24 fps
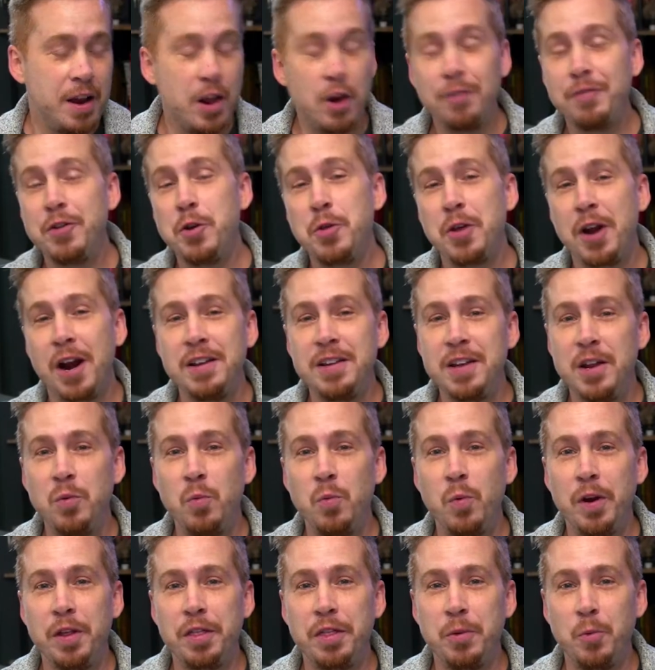interview that I did
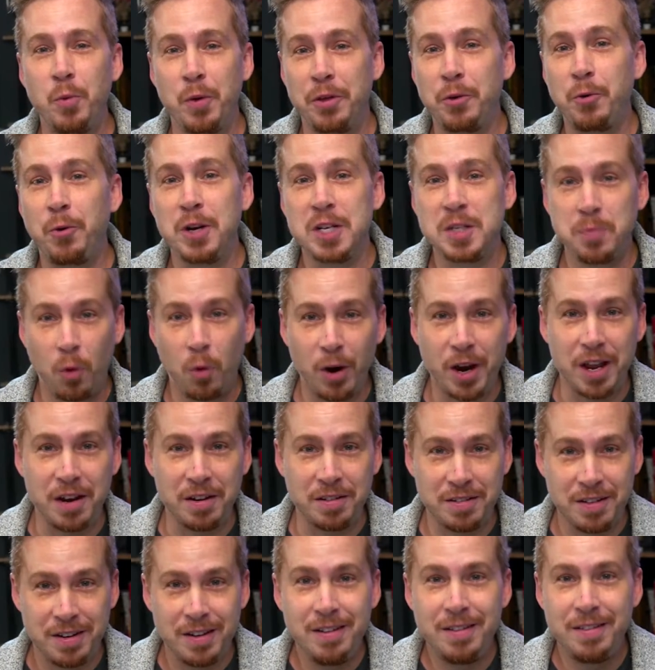with Chris
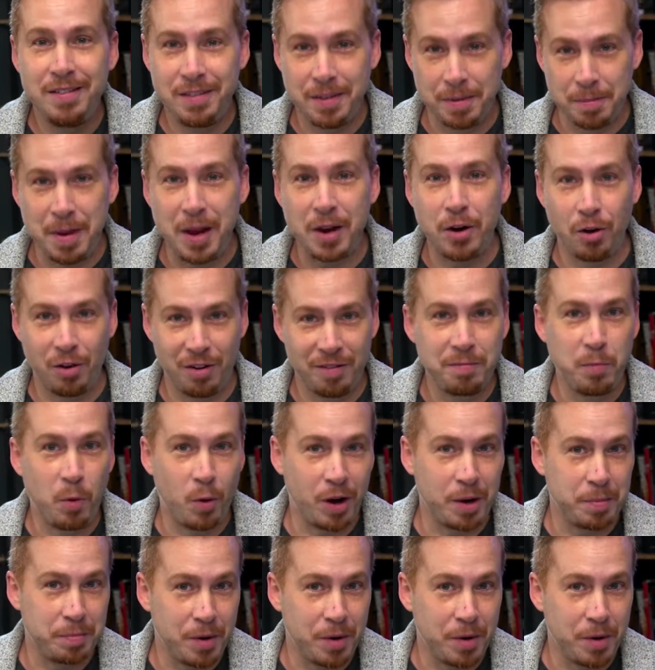Morgan, the maker of Morgan